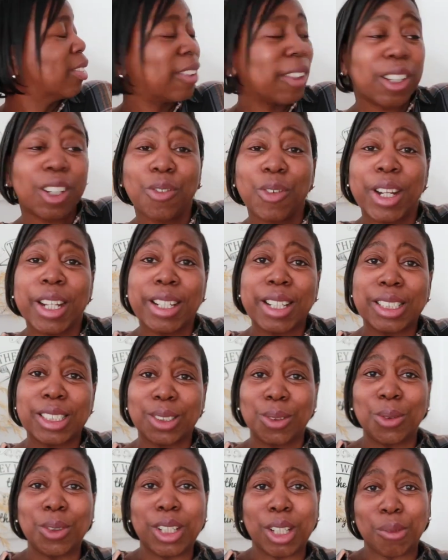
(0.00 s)
decorate
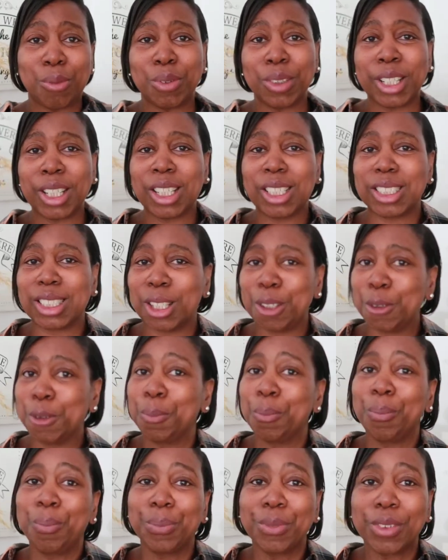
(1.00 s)
this all lovely. So